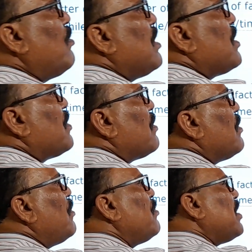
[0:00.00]
know this,
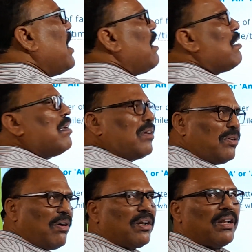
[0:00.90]
you say
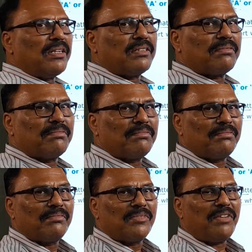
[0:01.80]
you are right.
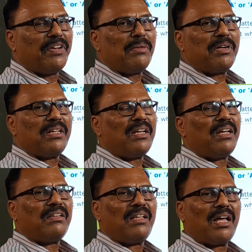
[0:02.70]
If anybody,
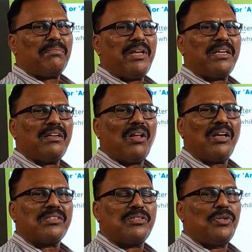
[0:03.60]
hey, they are making
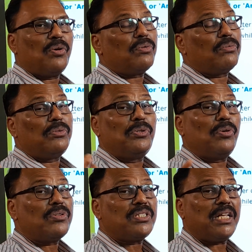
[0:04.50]
noise. No,
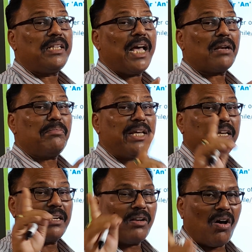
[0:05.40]
don't say they are
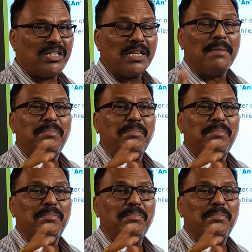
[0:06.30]
making noise,